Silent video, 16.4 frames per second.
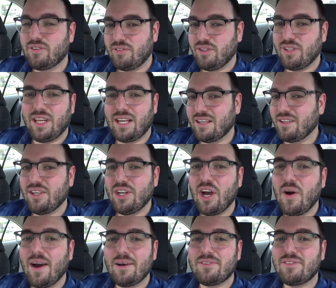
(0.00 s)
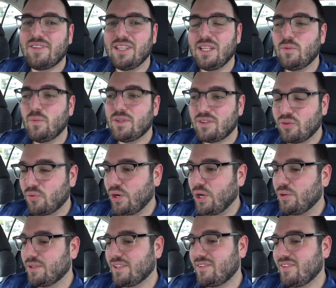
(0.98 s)
of you that didn't know, I was dealing with the
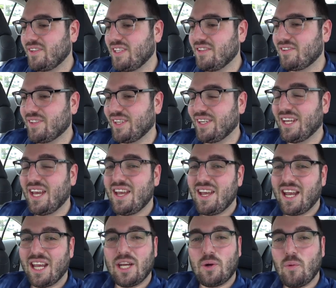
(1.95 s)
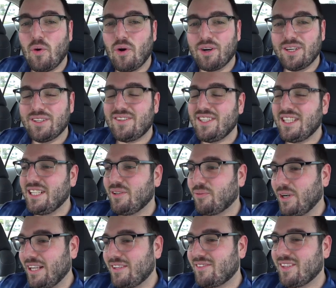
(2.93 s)
Rona season. I quarantined,
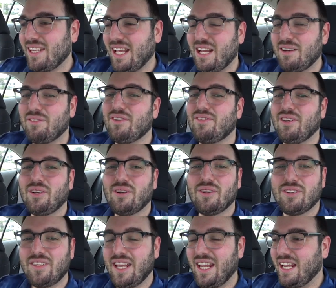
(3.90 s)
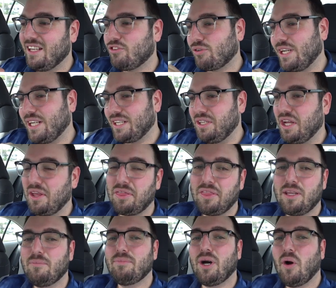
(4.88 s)
rested every single day, drank
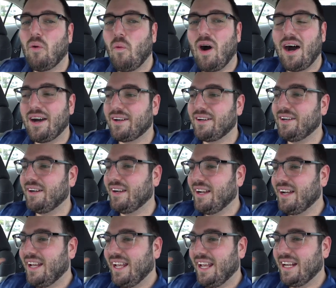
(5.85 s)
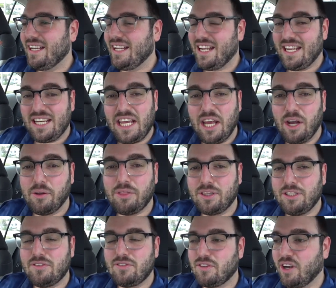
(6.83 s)
nothing but water, and ate
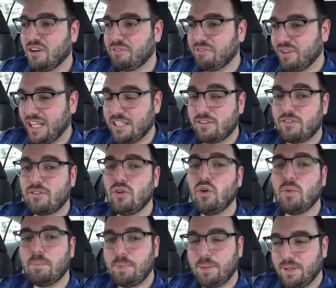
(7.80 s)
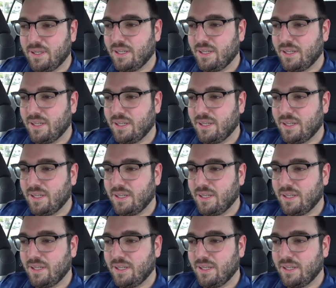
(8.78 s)
healthy stuff like soup